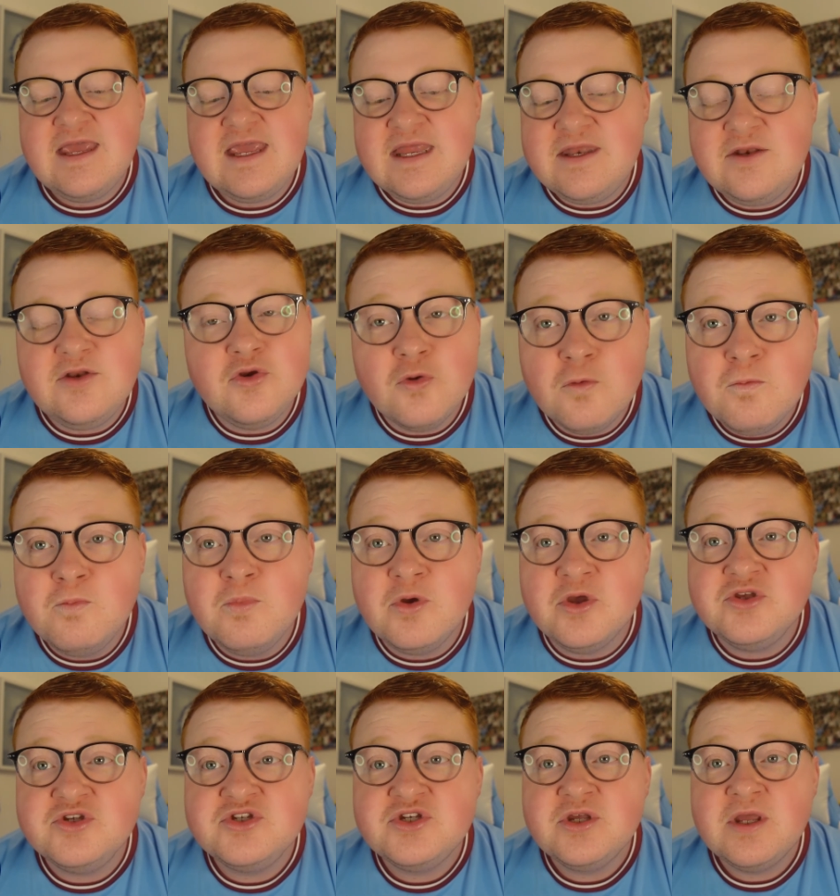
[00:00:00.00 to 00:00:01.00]
in
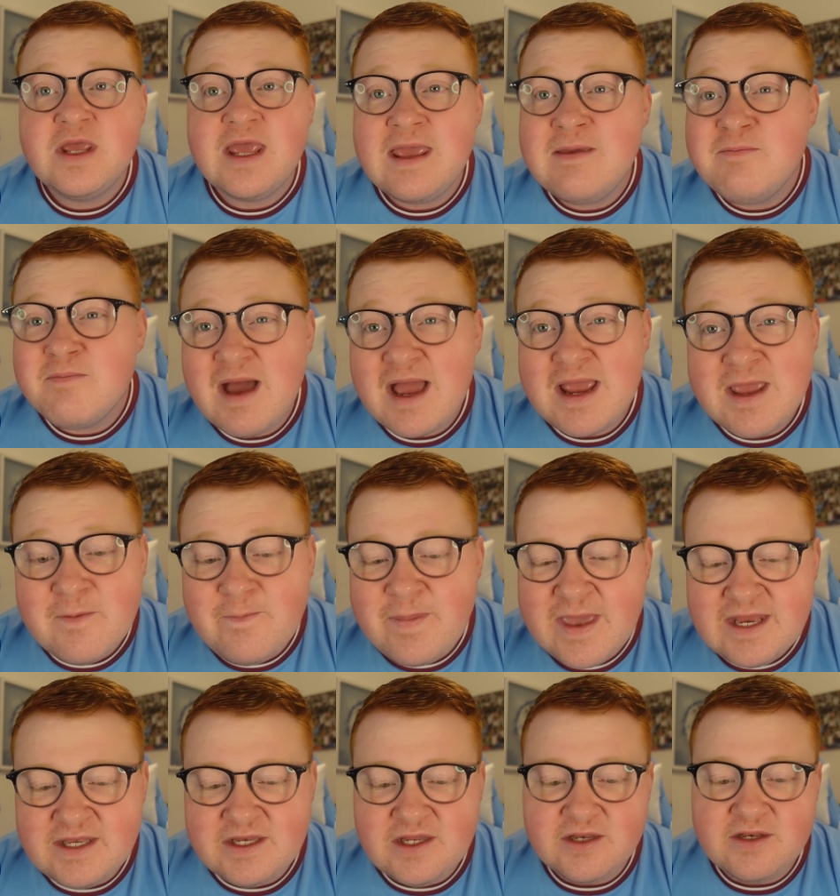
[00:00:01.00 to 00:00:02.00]
numbers, in my
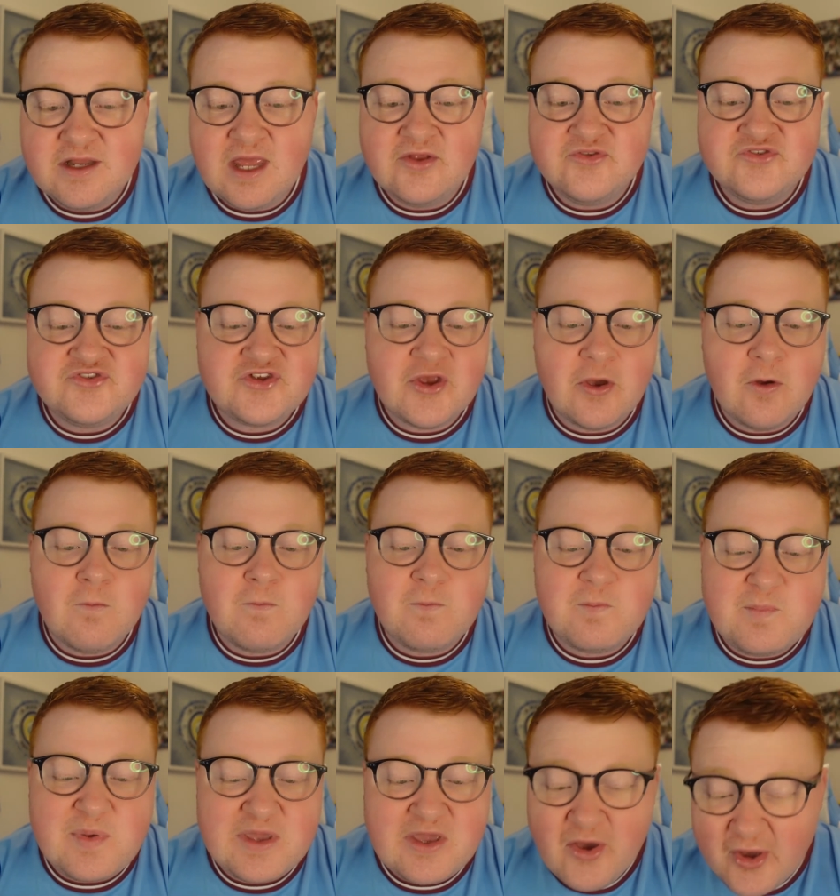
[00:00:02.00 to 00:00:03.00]
opinion. And so,
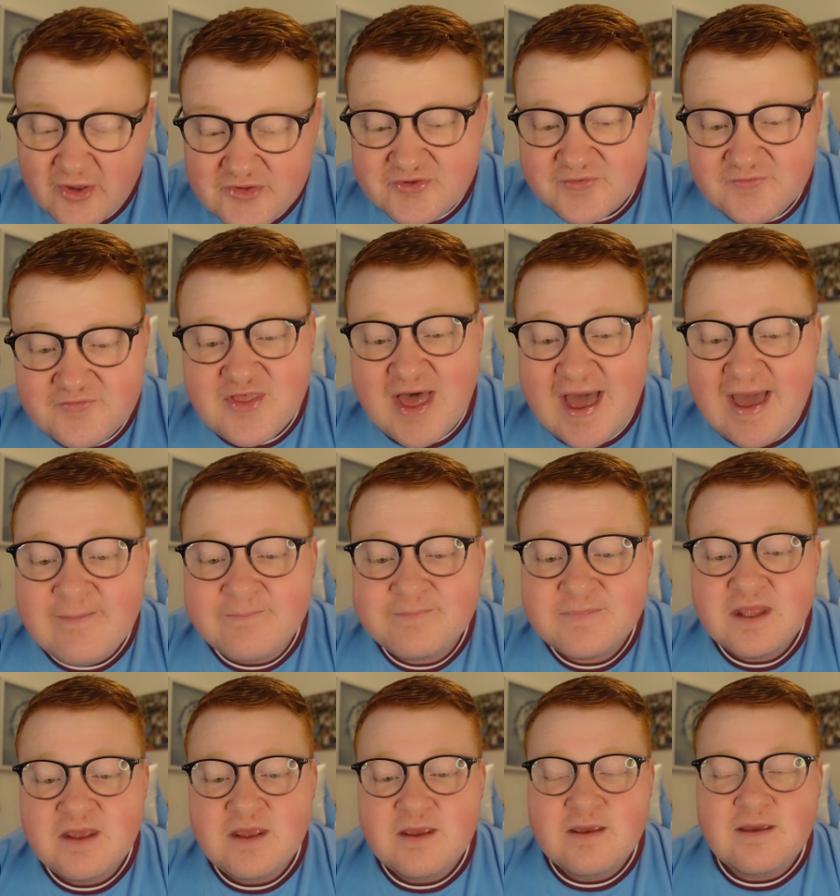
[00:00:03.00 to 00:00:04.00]
because of
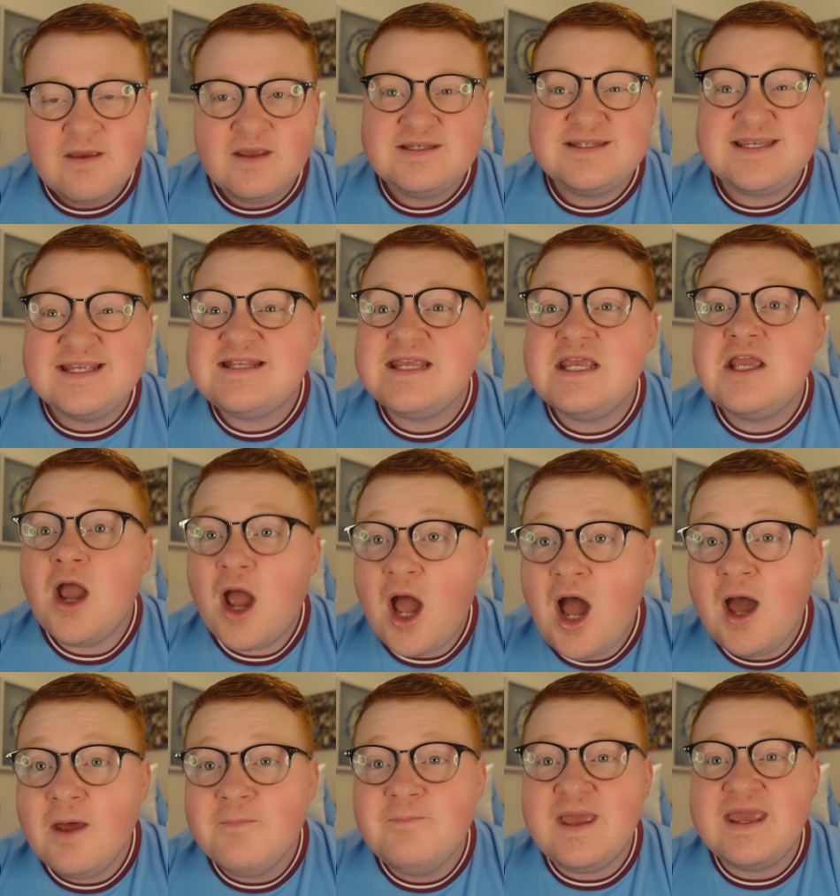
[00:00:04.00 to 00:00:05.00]
that, City
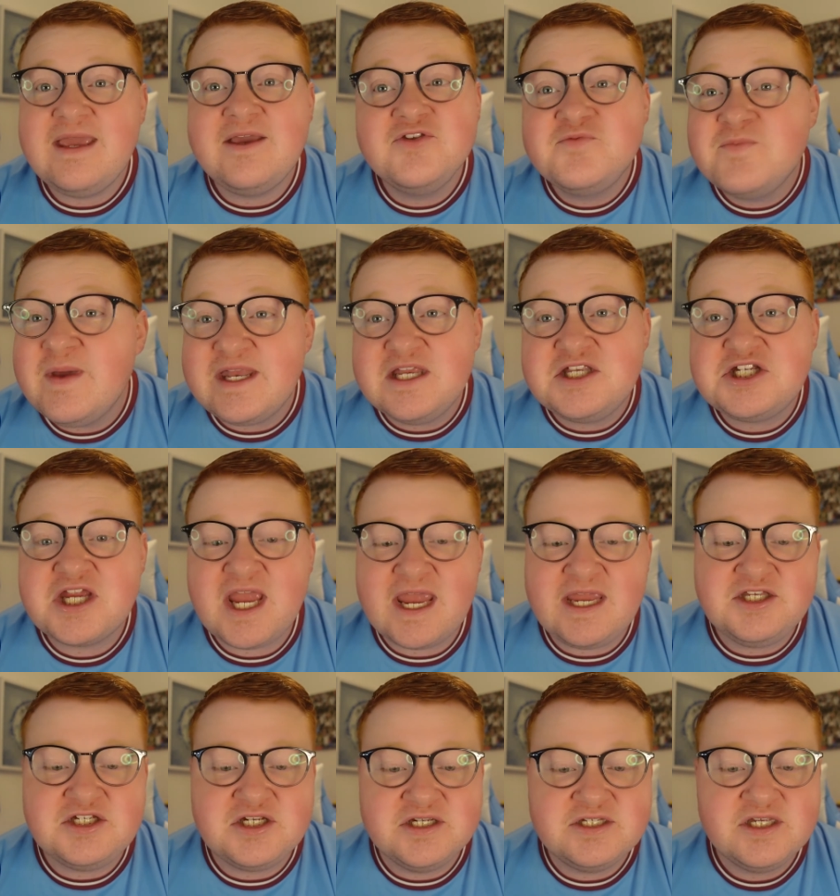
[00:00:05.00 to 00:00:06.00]
can't make as many
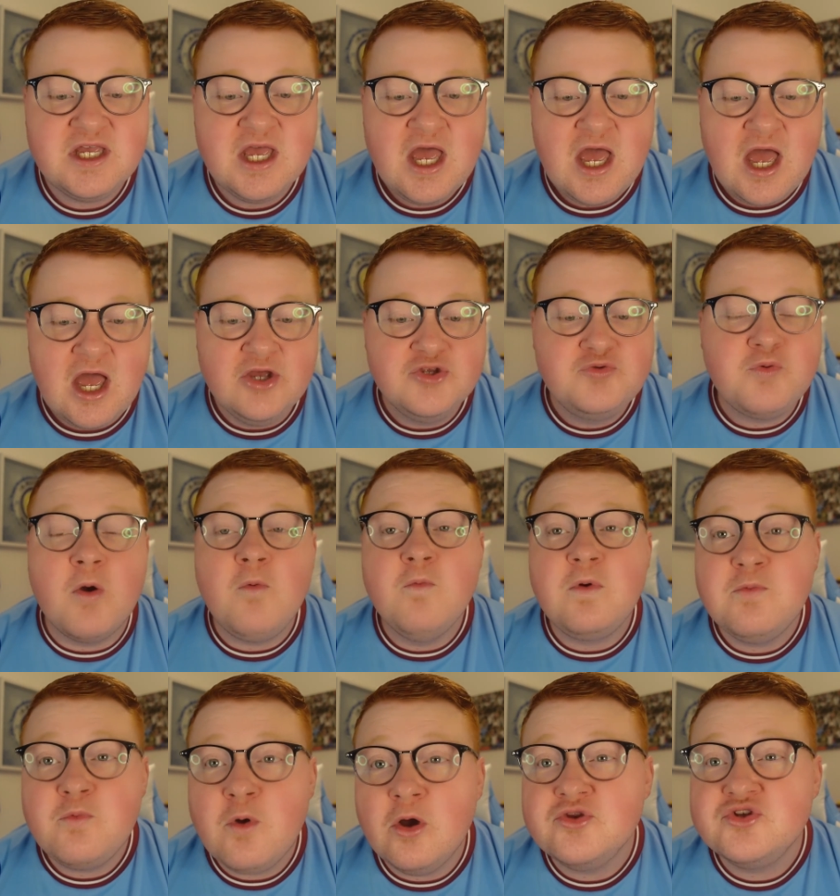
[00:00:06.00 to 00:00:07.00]
changes as what
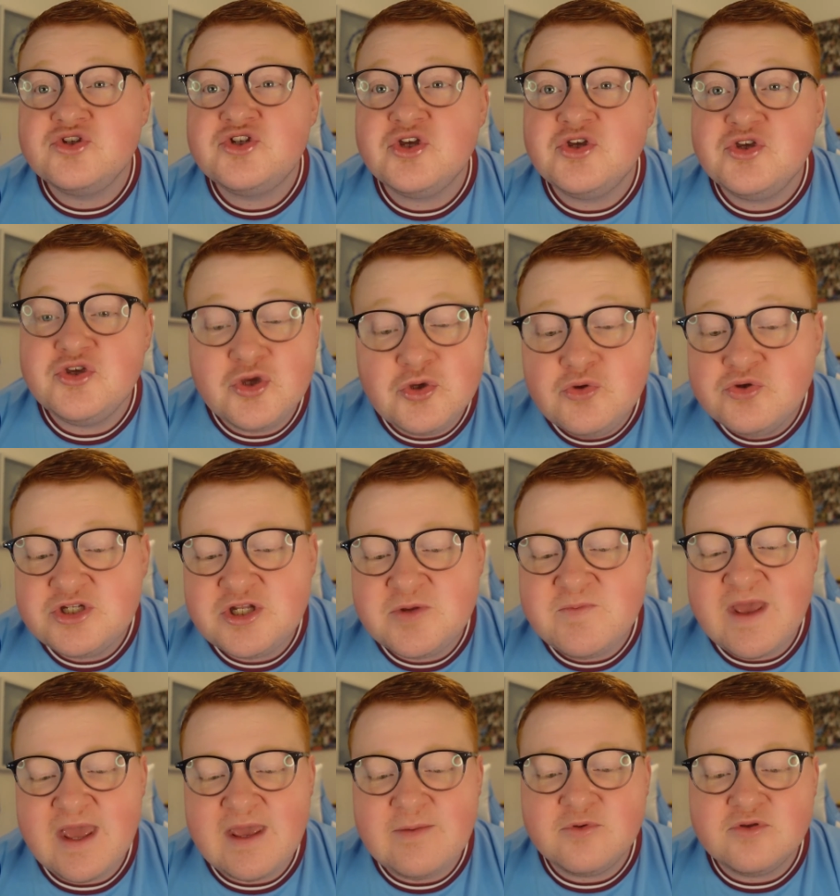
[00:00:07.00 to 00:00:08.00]
we once used to
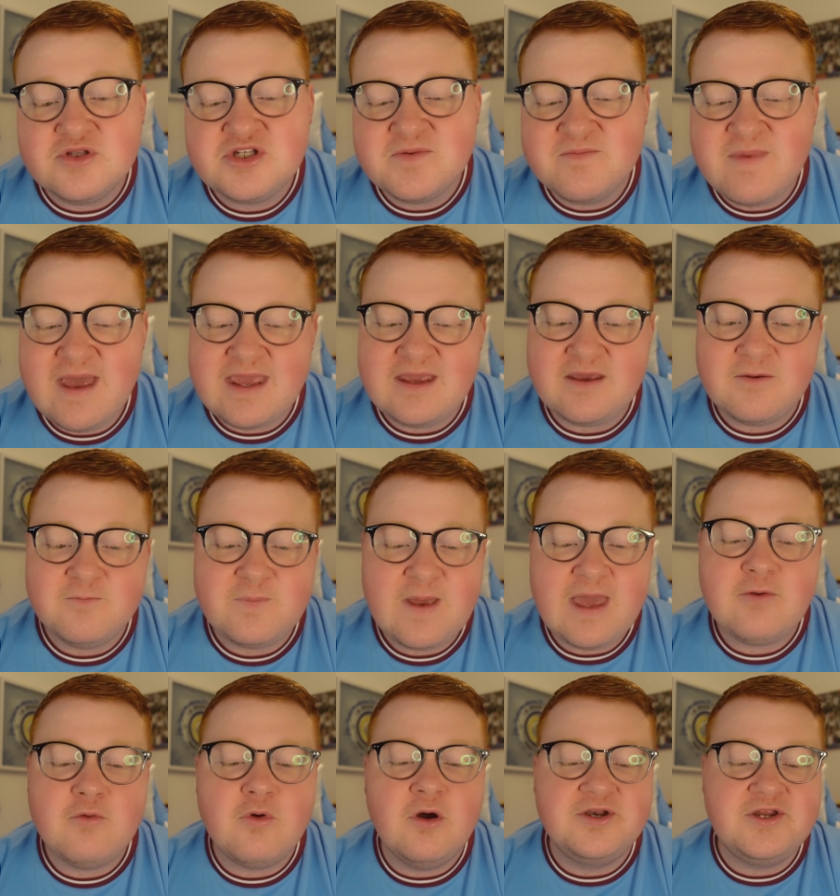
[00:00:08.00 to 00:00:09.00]
be able to make. And
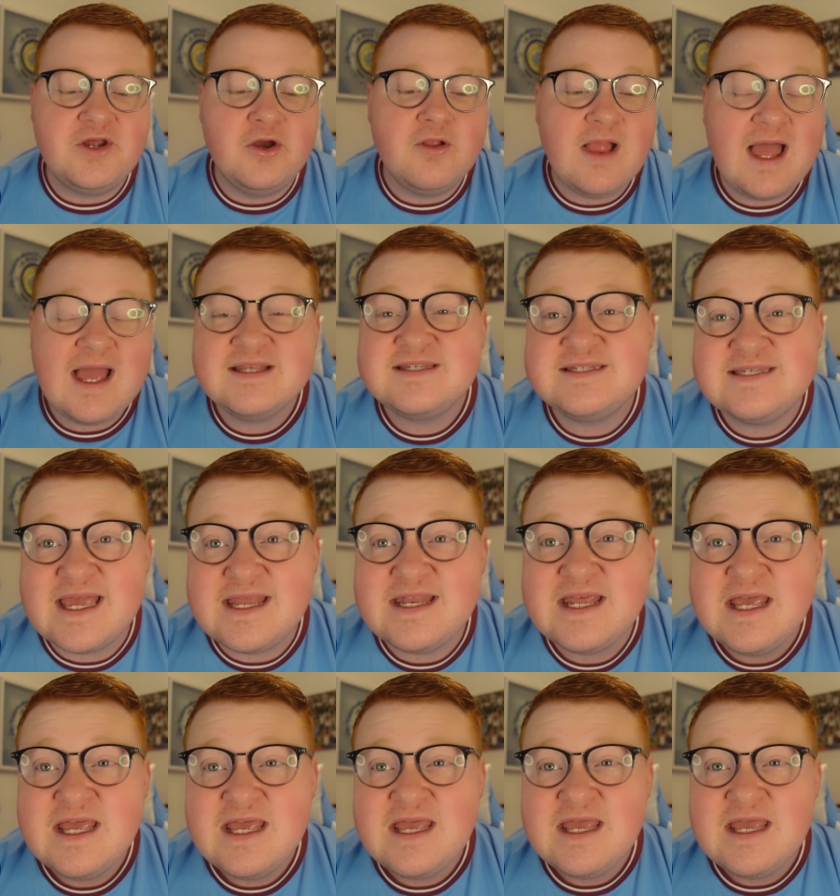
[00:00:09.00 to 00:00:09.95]
Pep Guardiola has said